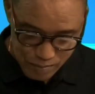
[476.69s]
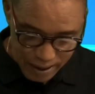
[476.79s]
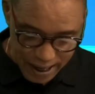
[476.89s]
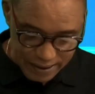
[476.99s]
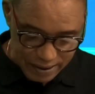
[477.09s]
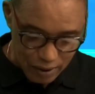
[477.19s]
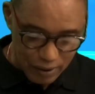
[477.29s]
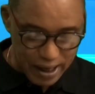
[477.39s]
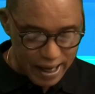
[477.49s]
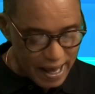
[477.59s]
And
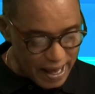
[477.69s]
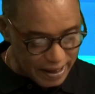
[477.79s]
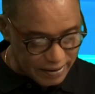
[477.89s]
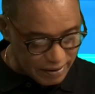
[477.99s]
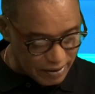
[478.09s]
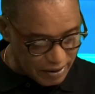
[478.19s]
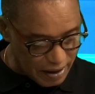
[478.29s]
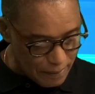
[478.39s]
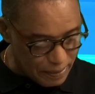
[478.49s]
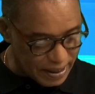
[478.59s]
looking at
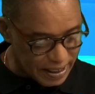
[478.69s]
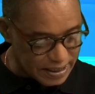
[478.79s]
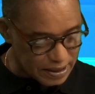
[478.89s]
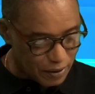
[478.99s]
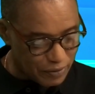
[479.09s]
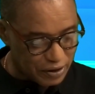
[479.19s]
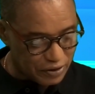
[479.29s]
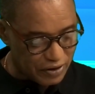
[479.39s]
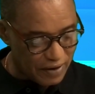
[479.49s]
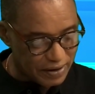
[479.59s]
the betting itself, the
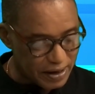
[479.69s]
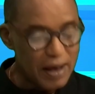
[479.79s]
7.